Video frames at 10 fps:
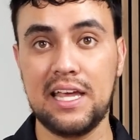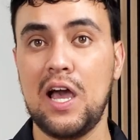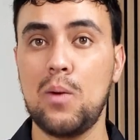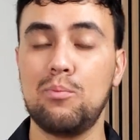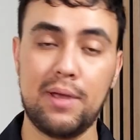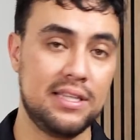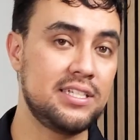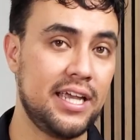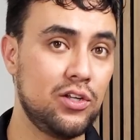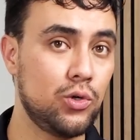help
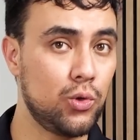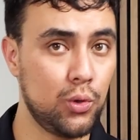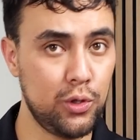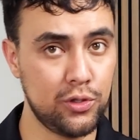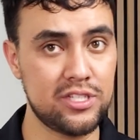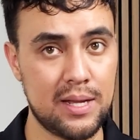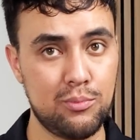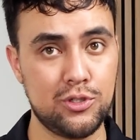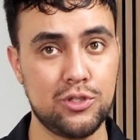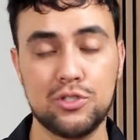maintain cooler
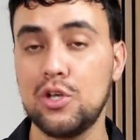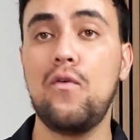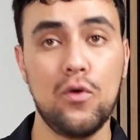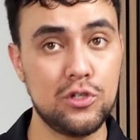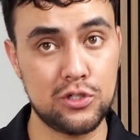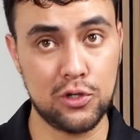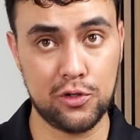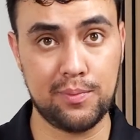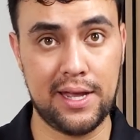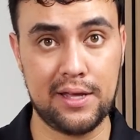temperatures for
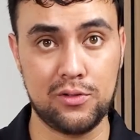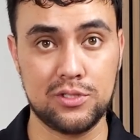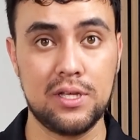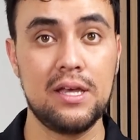solar panels,